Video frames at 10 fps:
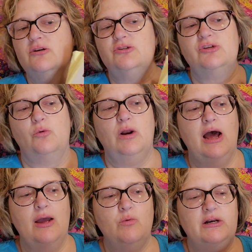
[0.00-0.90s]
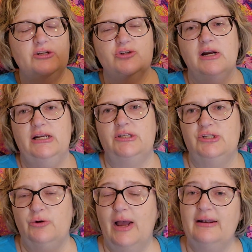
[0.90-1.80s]
So what I want to try to
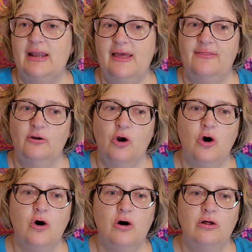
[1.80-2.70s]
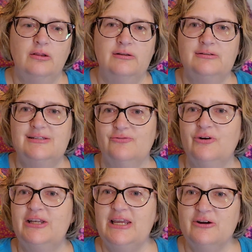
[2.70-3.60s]
do, and they're all
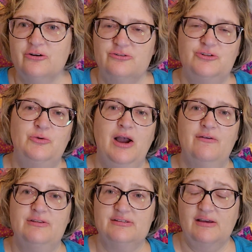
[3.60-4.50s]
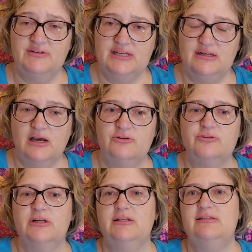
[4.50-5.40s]
different years. You have the
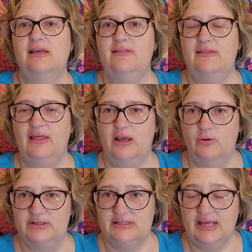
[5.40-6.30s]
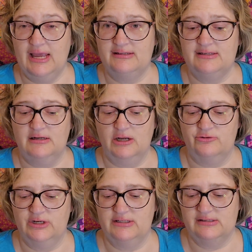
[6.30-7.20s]
1700s, and then they go into the
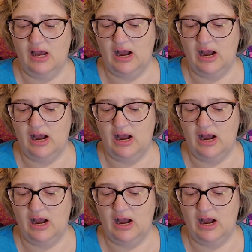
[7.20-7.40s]
1800s.